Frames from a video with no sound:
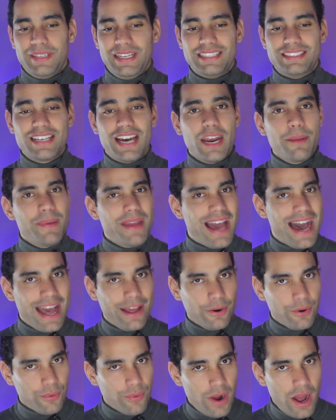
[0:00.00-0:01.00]
It's gotta be high
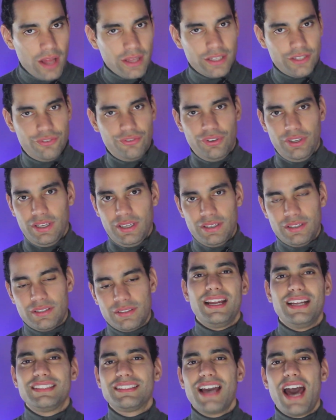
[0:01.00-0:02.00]
horology.
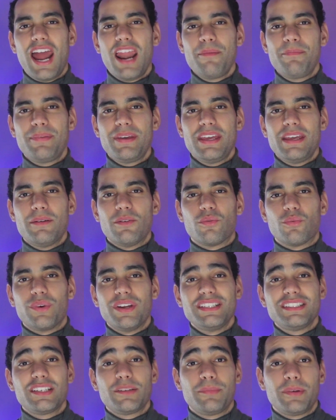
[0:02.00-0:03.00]
It's gotta be
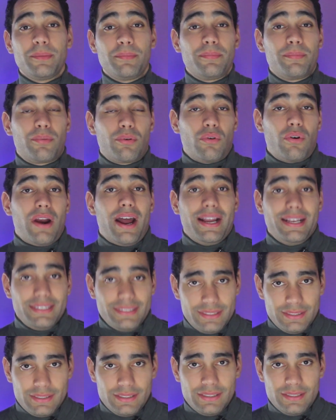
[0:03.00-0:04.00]
reasonably
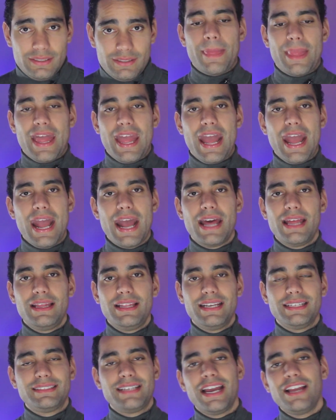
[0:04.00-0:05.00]
priced. And
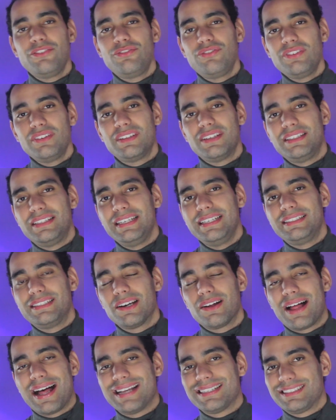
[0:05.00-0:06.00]
the attention to
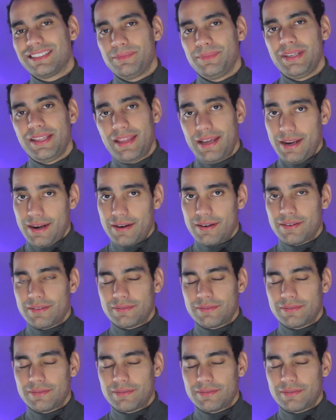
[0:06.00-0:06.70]
detail has to be there.